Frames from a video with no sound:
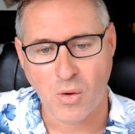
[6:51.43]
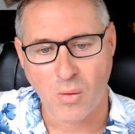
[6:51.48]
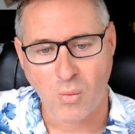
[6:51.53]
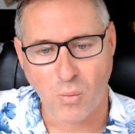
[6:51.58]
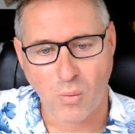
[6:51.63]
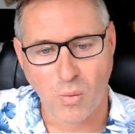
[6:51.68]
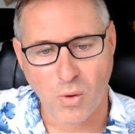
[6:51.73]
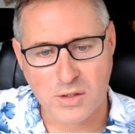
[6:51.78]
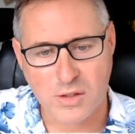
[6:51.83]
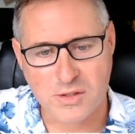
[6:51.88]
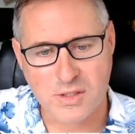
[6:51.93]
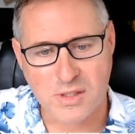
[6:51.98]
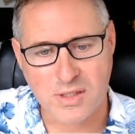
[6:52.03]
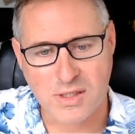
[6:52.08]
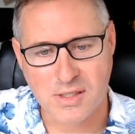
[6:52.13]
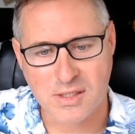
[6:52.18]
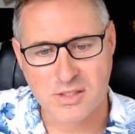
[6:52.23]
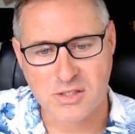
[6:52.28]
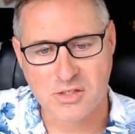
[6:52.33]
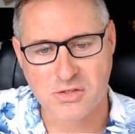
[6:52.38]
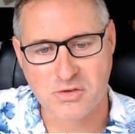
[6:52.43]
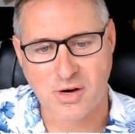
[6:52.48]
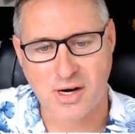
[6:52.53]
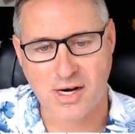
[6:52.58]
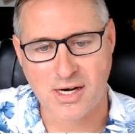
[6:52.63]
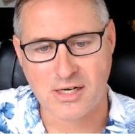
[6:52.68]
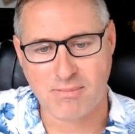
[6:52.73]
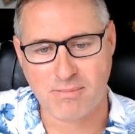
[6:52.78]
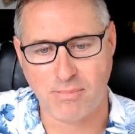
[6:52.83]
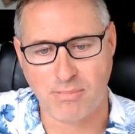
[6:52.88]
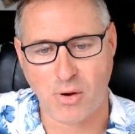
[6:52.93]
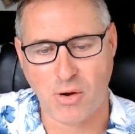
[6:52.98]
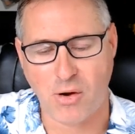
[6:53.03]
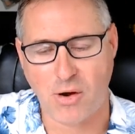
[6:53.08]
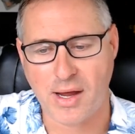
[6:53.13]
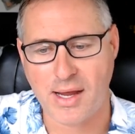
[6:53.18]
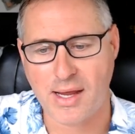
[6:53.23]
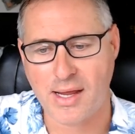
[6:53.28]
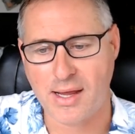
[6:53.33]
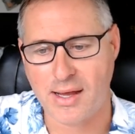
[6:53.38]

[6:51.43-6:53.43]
wasn't constrained by